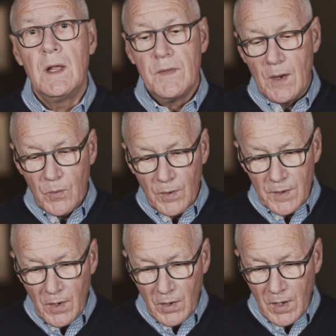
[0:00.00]
That
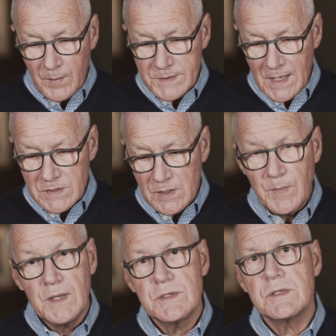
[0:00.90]
word arms actually
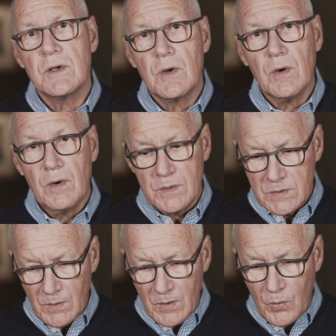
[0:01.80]
means to gird,
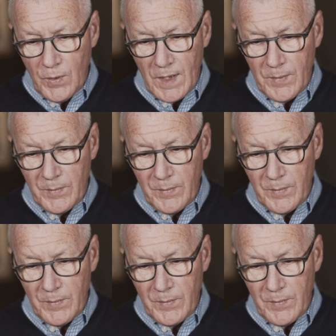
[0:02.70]
to equip.